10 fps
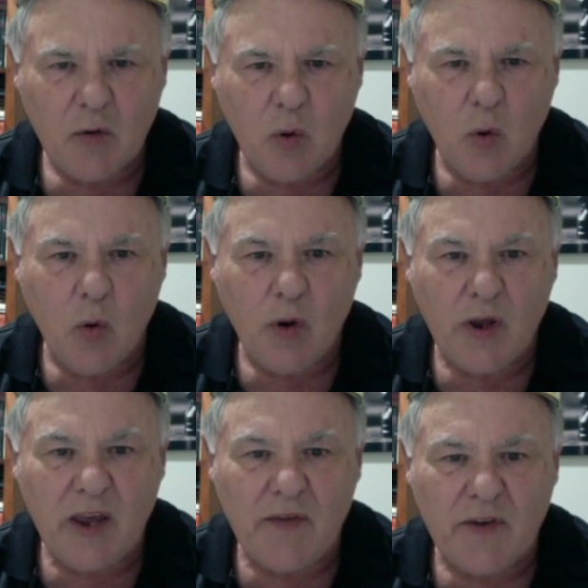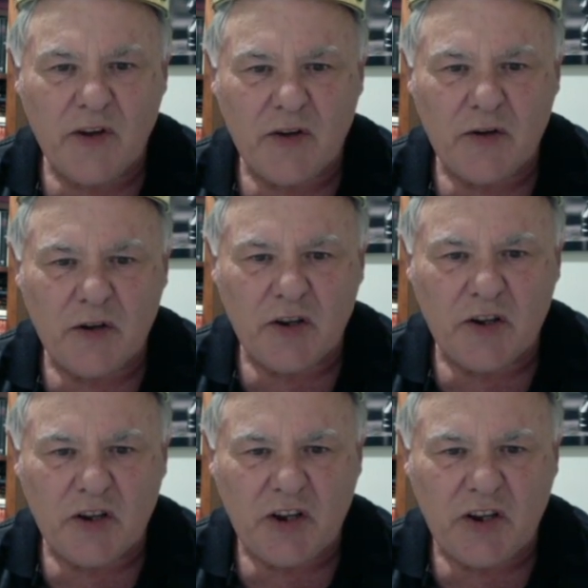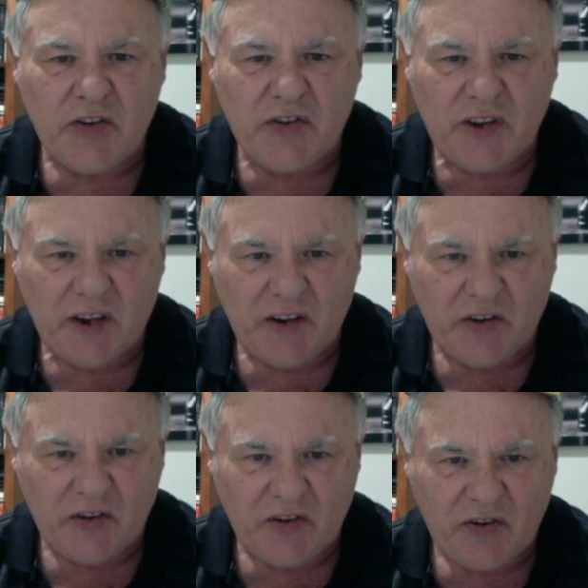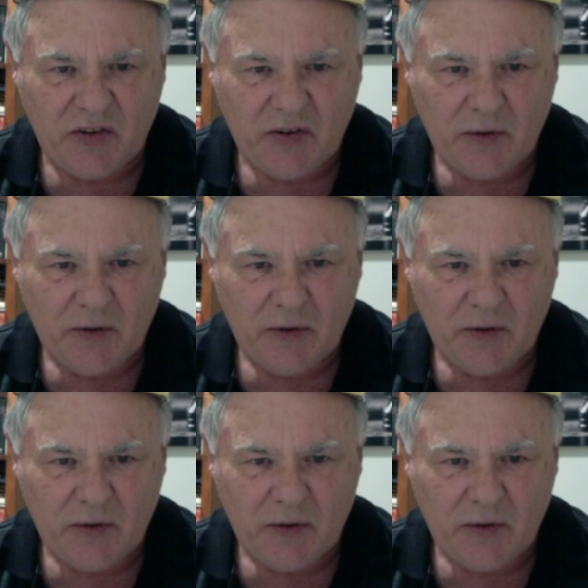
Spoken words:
Or even e6.